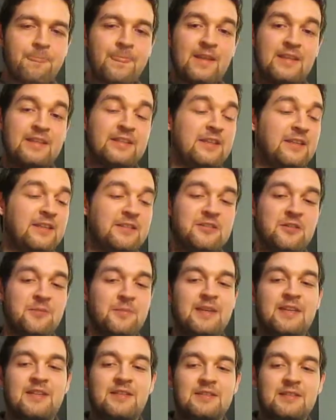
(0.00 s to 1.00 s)
He took
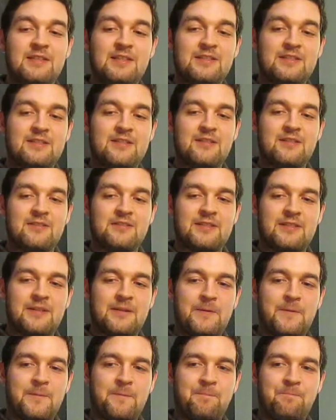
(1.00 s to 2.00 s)
me into the
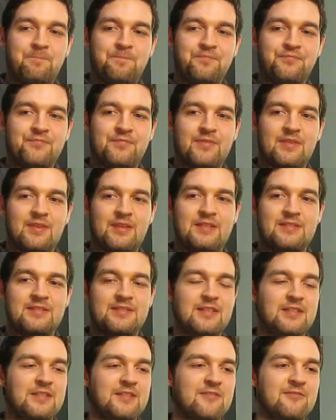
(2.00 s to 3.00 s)
hotel,
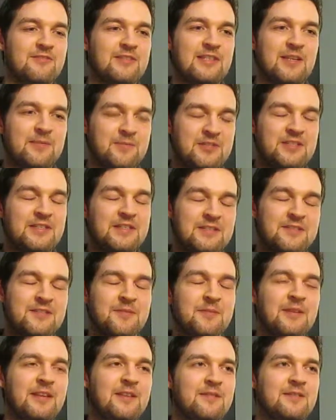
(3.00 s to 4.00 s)
said to the receptionist
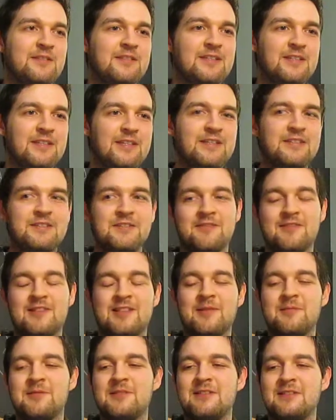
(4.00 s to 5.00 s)
something in Turkish, and the
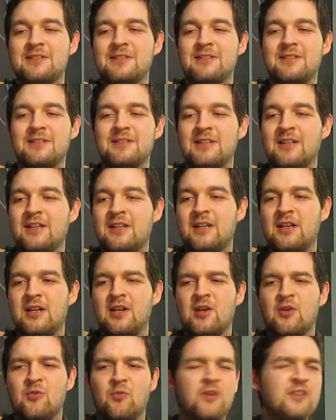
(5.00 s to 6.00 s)
receptionist says,
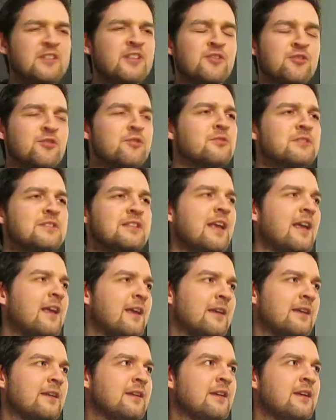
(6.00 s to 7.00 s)
"What did you
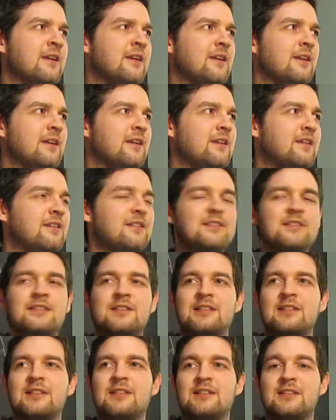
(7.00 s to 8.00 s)
say?" And
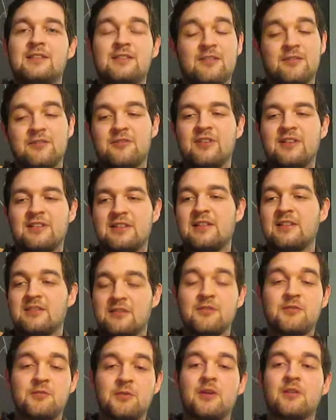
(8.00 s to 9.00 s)
so he translates
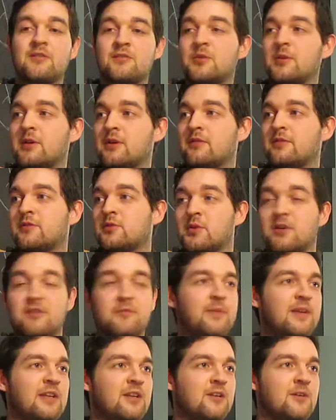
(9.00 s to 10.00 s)
it, 12
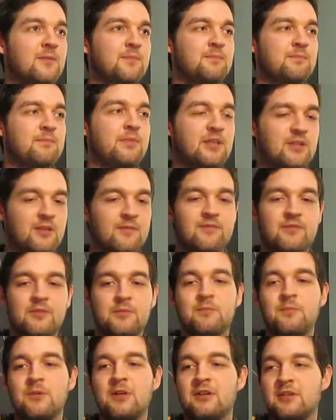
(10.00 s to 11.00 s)
pick up for
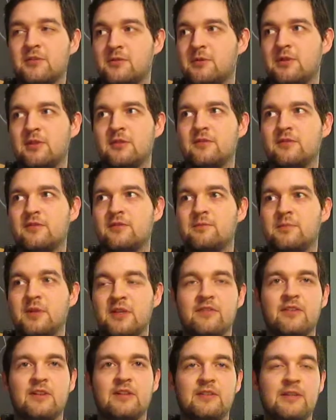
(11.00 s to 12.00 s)
work, 12,
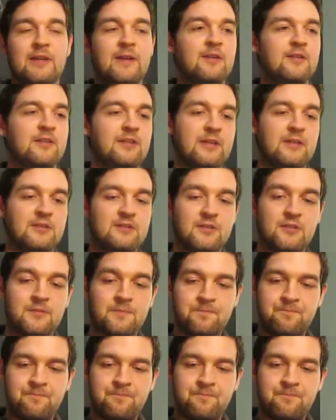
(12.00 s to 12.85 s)
perfect, yeah, okay, so